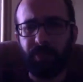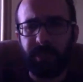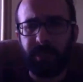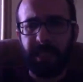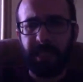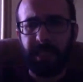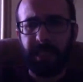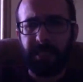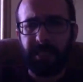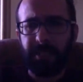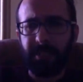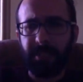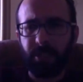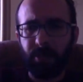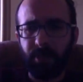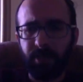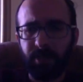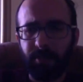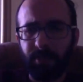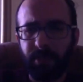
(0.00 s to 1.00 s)
at least two
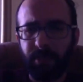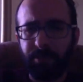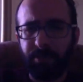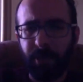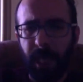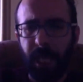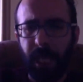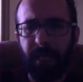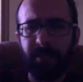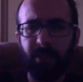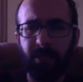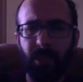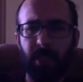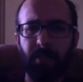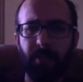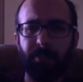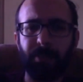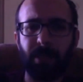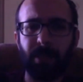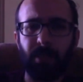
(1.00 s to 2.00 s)
different
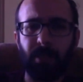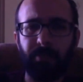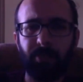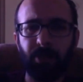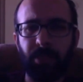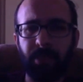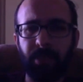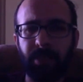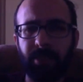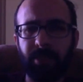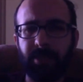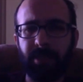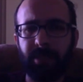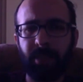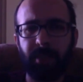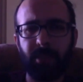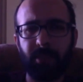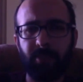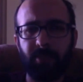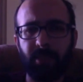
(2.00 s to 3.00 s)
paradigms of doing
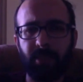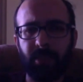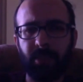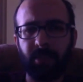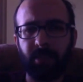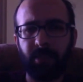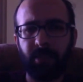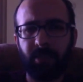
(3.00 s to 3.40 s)
scientific